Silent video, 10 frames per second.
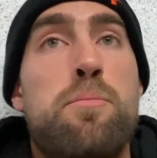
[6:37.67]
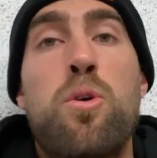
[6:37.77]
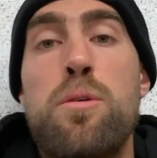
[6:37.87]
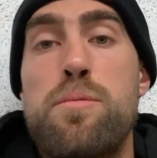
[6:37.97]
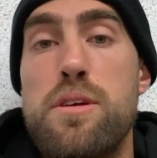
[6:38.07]

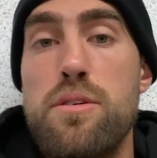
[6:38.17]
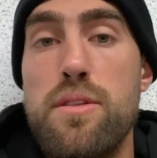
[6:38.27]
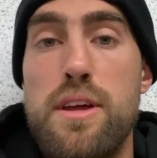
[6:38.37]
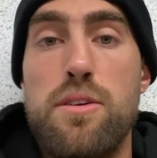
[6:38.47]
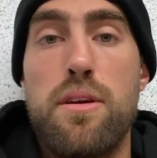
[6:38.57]
more real
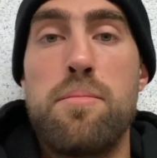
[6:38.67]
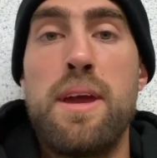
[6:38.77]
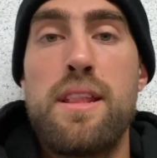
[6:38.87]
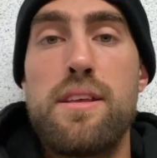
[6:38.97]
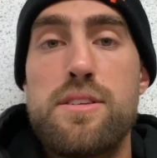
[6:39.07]
that you can
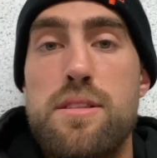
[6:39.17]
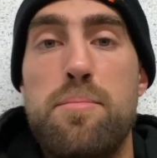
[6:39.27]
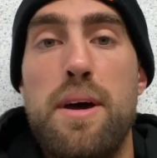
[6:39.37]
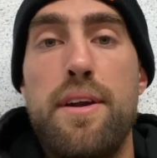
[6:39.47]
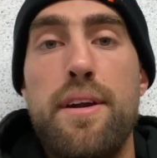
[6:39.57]
make this, the
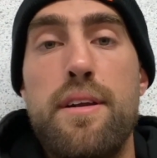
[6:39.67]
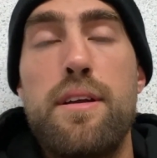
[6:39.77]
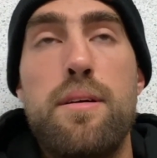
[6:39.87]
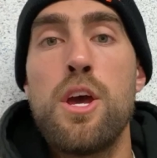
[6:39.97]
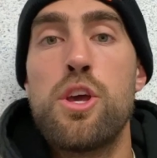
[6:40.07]
better.
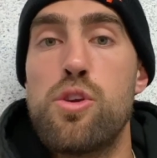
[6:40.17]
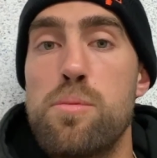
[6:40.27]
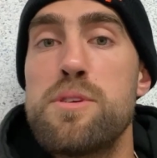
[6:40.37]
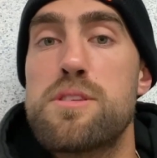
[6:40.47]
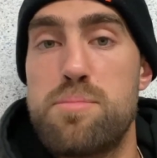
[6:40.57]
You'll
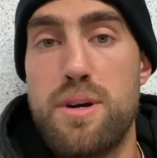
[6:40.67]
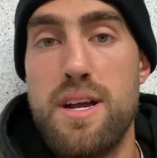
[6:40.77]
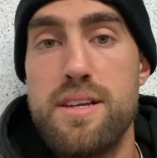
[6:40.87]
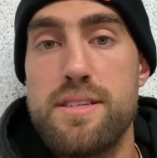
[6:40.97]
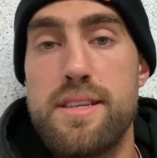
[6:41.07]
be
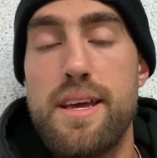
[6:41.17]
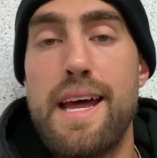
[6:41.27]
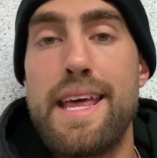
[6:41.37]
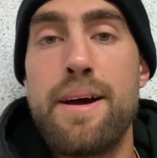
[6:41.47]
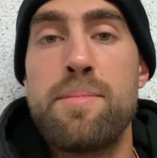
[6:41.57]
surprised
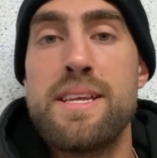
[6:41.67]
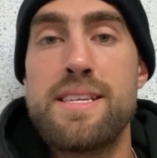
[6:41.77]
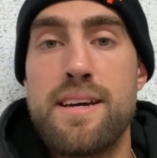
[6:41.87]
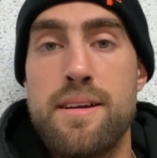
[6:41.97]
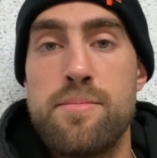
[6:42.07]
at how many
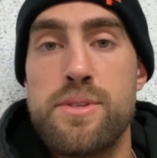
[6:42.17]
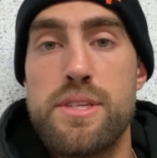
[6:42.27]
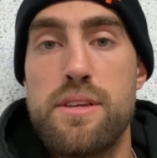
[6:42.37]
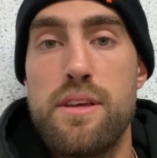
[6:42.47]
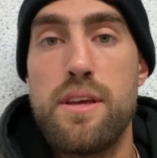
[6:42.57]

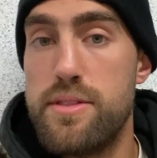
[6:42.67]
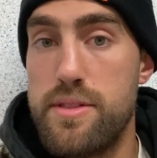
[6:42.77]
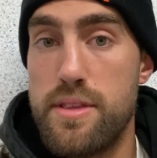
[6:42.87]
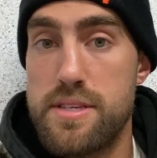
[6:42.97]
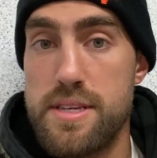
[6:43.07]
times
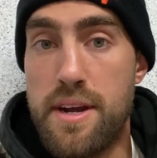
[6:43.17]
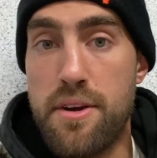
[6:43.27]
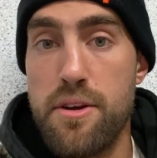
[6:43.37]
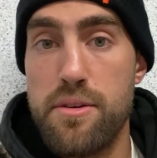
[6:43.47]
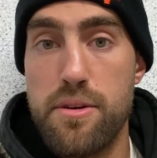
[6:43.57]
the
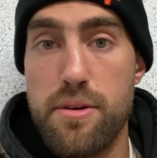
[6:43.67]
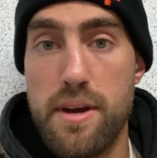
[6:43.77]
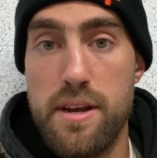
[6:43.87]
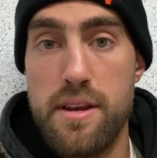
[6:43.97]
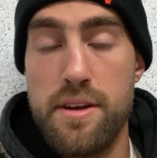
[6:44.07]
scenario you
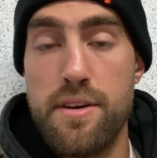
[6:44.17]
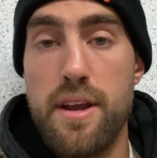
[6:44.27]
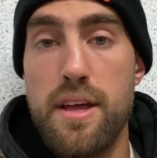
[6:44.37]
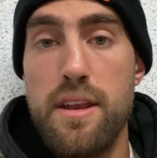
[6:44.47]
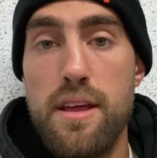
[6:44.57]
created in your
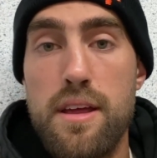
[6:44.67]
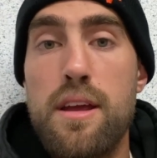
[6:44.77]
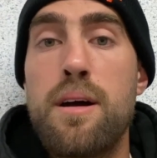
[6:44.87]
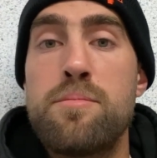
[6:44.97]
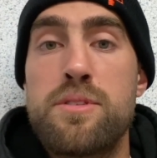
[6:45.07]
head
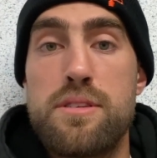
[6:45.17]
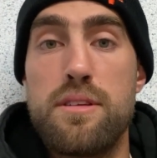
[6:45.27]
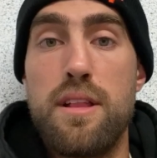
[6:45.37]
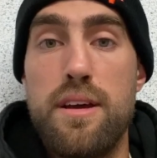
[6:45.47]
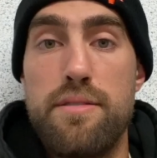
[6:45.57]
comes to
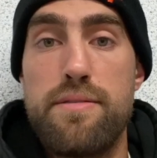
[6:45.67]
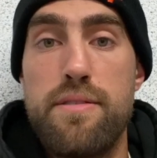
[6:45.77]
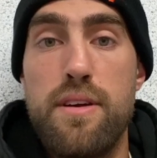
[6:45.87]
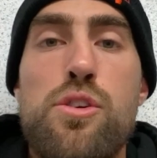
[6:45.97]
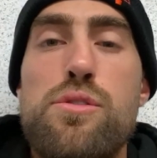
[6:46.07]
life.
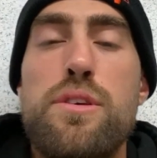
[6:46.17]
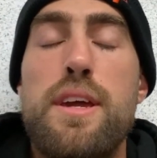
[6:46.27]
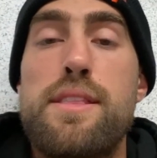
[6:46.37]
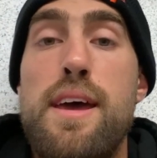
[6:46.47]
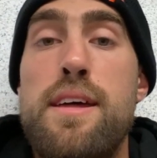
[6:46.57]

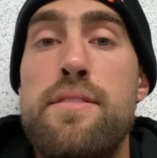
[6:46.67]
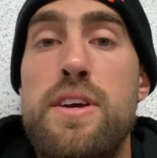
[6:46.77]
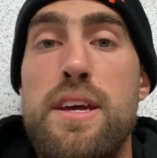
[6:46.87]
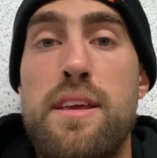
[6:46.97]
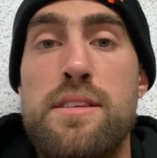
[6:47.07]
Usually at the end of a
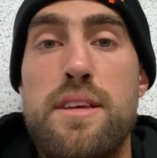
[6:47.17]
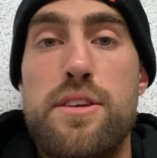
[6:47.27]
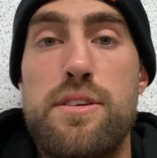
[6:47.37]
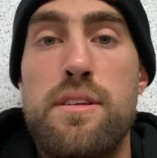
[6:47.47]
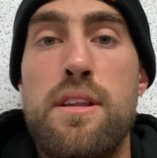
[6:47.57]
hitting
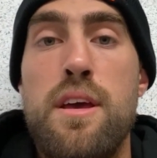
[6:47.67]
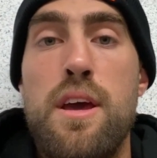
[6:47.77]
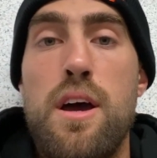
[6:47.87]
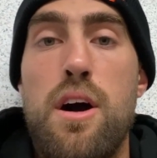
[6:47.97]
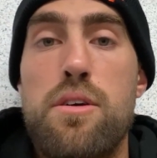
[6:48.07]
session,
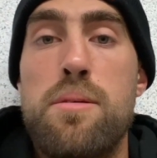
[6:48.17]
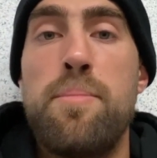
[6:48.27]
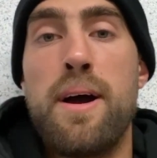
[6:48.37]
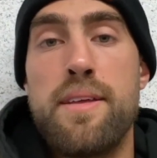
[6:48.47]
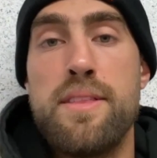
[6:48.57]
I'll
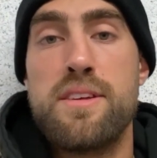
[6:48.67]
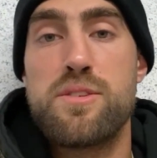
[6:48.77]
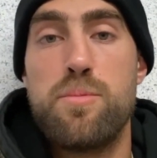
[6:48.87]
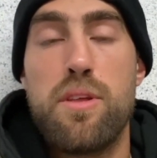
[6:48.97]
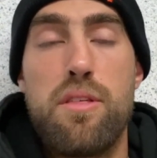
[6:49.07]
combine
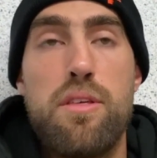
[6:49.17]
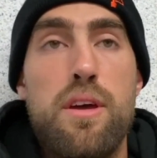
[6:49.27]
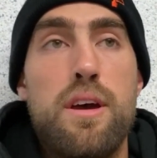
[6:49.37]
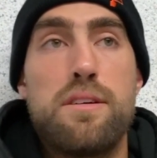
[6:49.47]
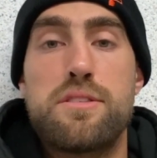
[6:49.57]
this with
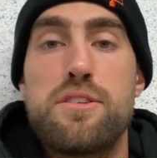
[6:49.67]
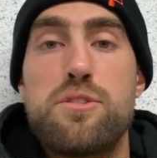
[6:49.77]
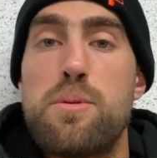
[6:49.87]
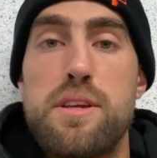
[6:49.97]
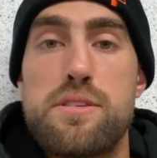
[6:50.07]
a
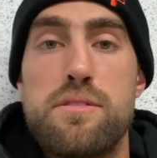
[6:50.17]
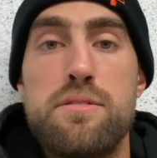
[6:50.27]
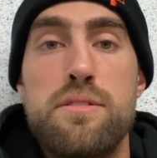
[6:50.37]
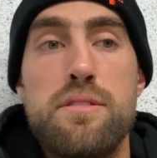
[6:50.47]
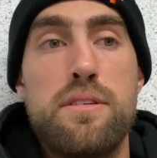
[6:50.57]

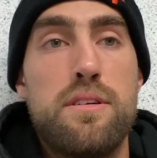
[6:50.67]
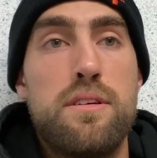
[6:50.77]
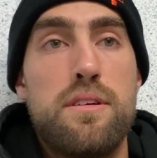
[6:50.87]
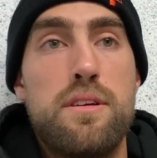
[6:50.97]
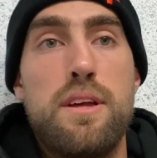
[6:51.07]
situational
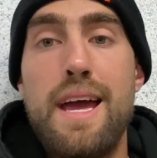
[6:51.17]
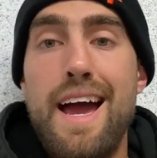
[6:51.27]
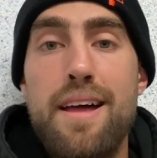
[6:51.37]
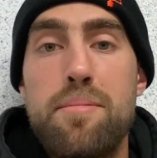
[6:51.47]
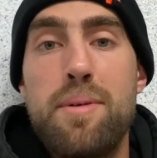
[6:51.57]

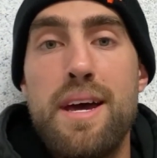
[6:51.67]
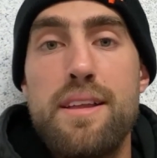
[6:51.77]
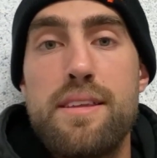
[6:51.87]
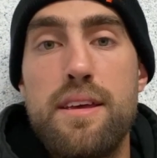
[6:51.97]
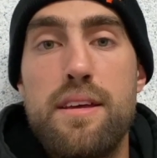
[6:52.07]

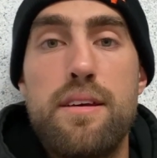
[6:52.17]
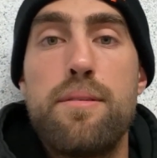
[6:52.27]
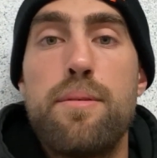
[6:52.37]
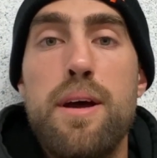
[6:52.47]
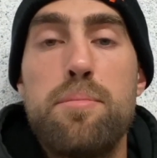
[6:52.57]
at-bat
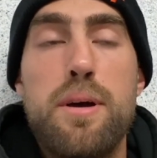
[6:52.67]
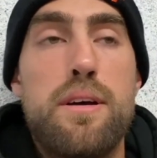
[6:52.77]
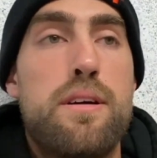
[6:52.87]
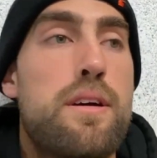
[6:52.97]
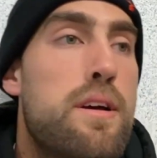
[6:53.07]
rep.
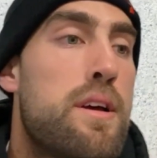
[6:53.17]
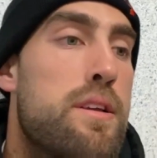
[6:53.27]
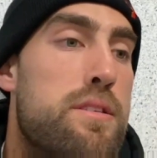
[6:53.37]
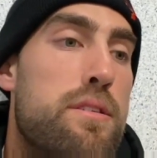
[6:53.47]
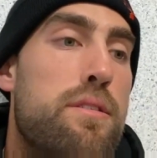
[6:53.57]

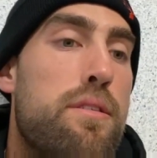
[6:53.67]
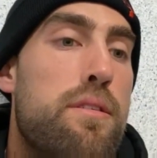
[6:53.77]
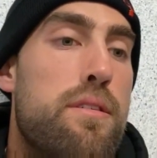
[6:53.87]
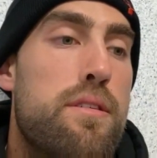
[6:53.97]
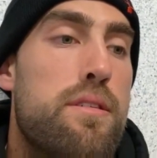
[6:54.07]
So
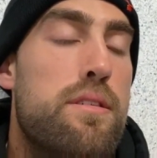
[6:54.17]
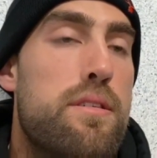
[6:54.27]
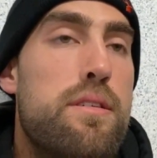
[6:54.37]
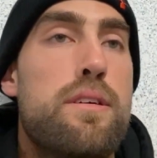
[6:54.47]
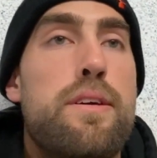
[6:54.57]

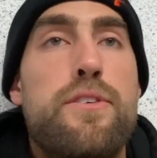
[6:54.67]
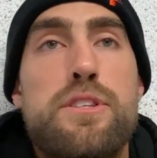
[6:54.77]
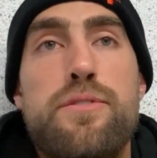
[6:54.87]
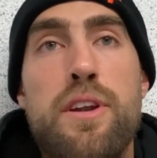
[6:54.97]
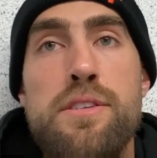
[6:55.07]
if
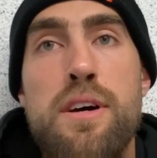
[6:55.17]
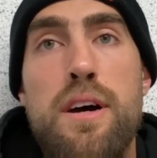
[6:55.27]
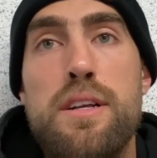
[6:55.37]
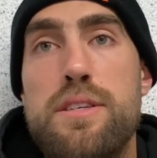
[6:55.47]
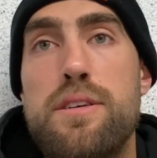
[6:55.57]
it's front
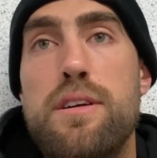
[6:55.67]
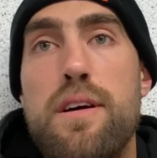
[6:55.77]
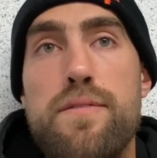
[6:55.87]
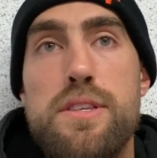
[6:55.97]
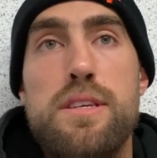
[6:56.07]
toss or
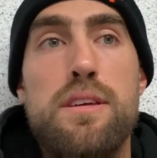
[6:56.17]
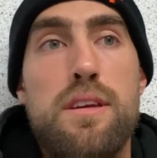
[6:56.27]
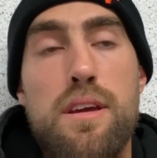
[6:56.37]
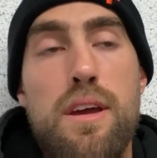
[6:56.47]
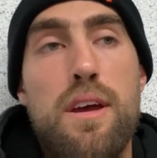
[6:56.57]
off the
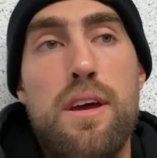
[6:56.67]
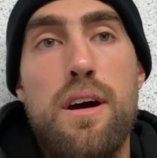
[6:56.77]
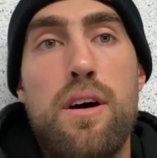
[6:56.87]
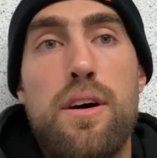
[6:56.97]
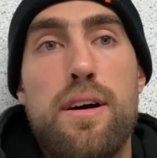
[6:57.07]
tee,
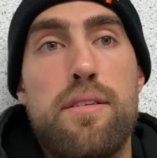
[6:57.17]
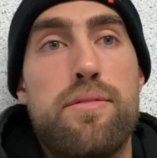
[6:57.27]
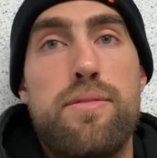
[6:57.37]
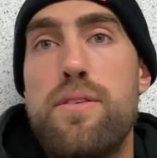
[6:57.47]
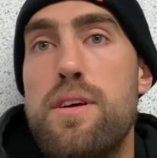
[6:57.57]
I'll
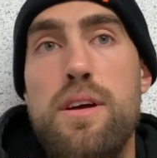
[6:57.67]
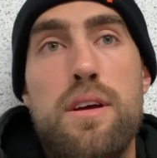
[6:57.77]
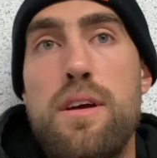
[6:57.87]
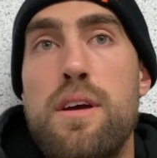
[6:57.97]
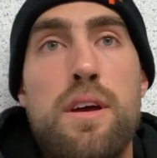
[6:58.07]
have
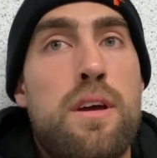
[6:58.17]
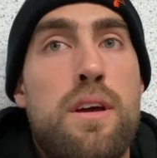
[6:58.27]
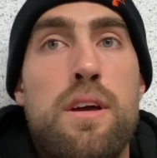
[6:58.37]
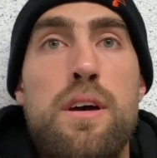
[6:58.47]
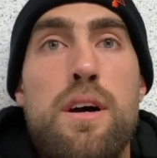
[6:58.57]

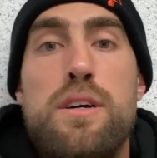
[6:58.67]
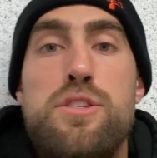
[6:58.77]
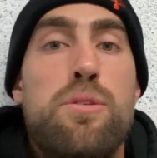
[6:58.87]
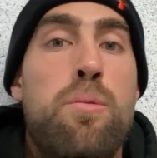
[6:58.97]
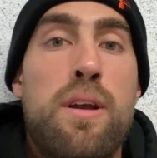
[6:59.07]
a
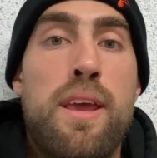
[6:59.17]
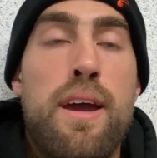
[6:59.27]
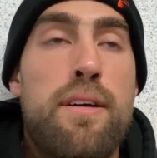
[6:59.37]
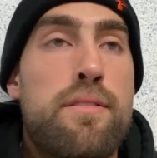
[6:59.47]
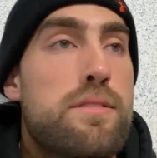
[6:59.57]
2-1
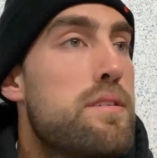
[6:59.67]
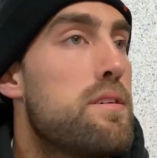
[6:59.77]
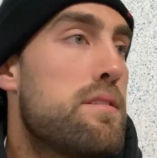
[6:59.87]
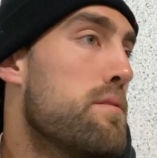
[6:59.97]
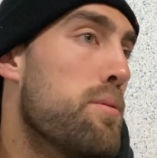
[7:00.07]
count
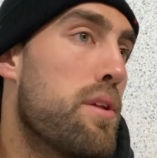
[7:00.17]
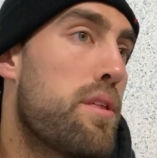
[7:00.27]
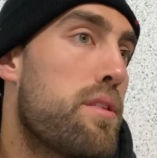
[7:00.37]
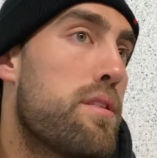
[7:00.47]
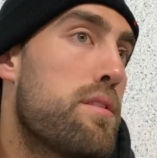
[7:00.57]

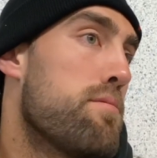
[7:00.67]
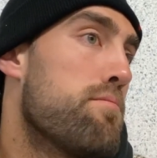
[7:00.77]
with